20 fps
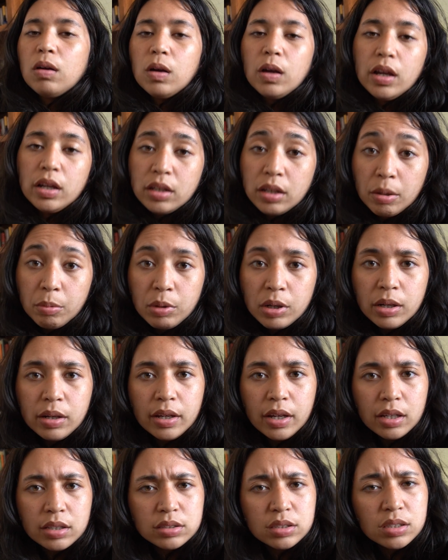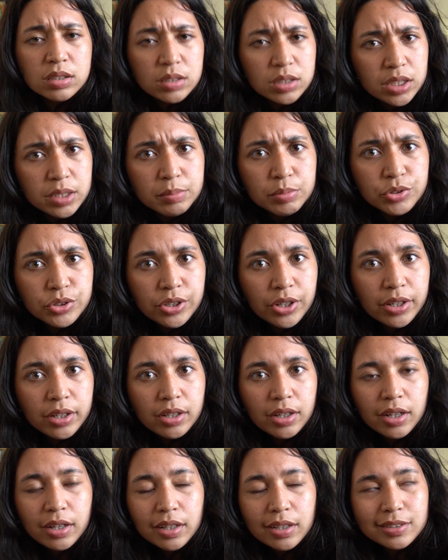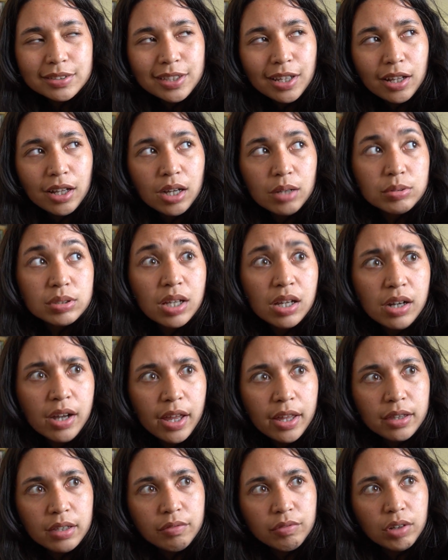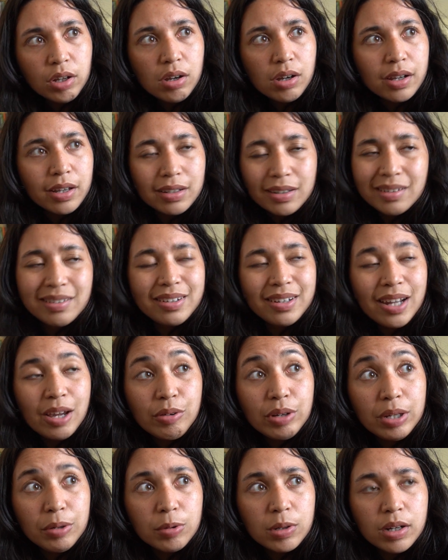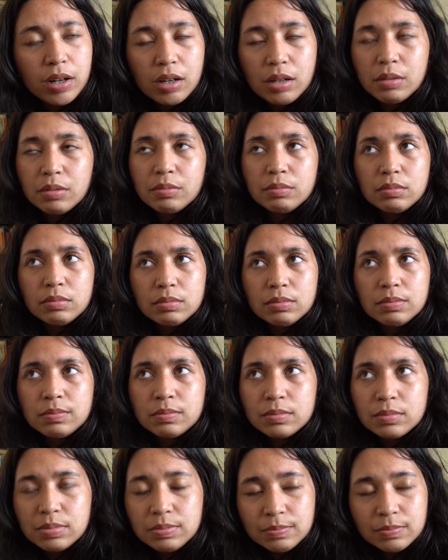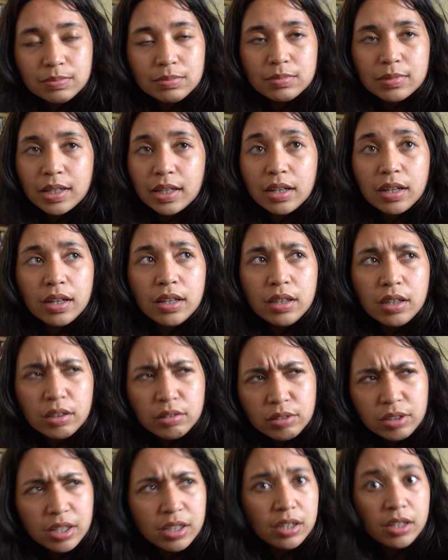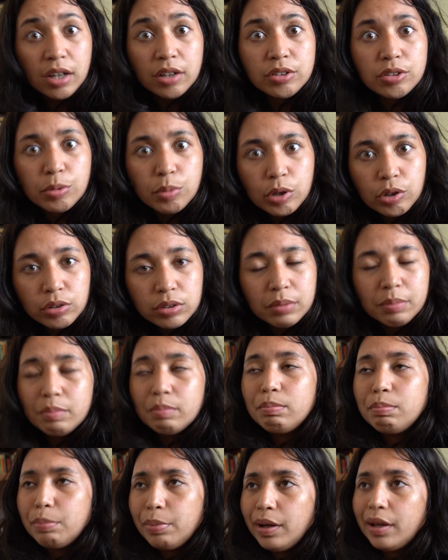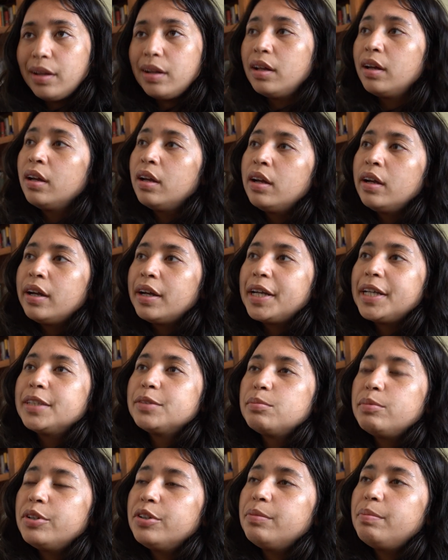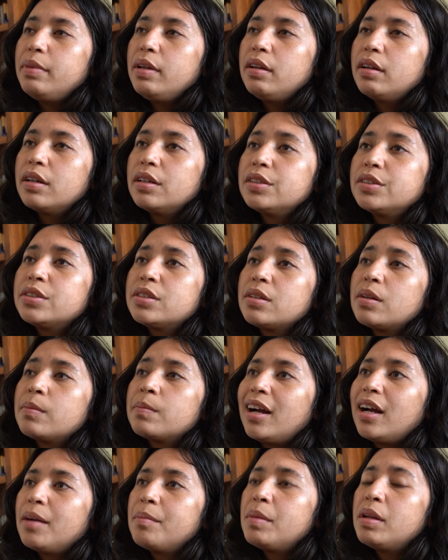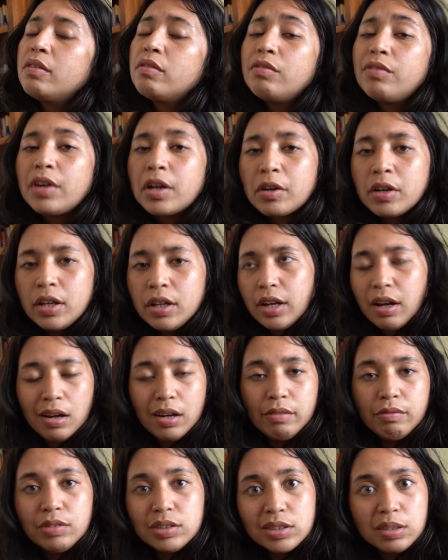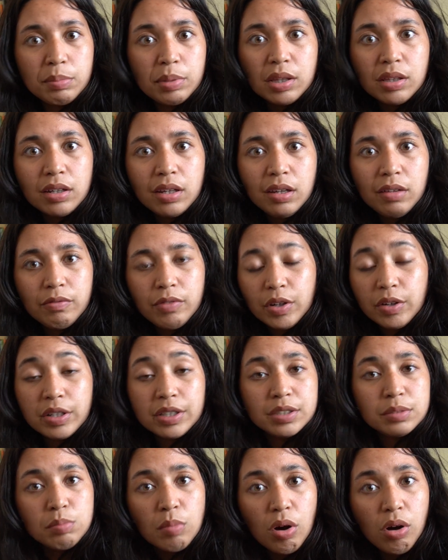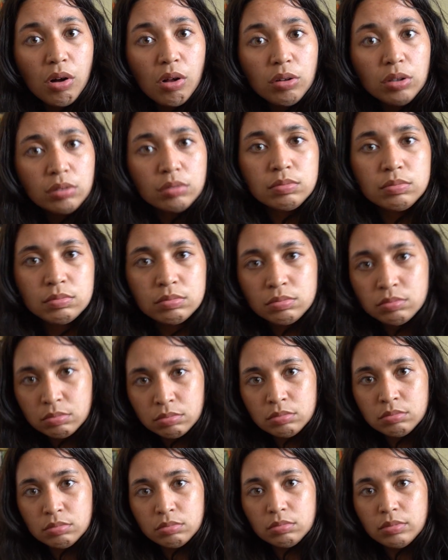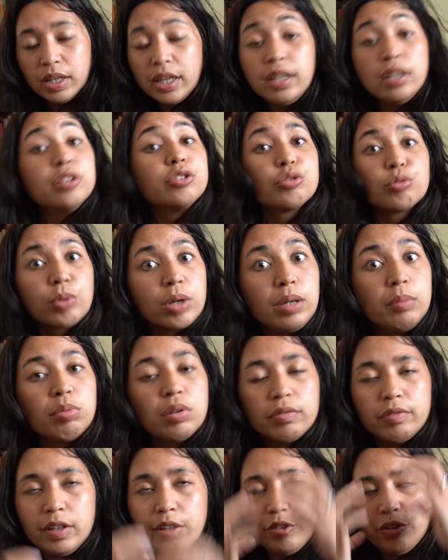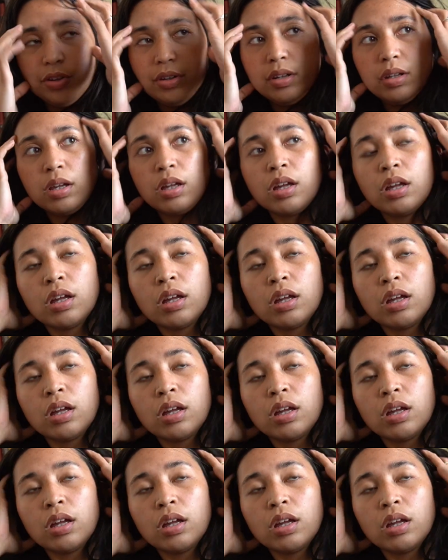And now we're gonna get into the deep shit. I can tell. I was gonna end the vlog and now here we are in the underworld. But it's weird because I'm in a very high visibility, very small industry profession.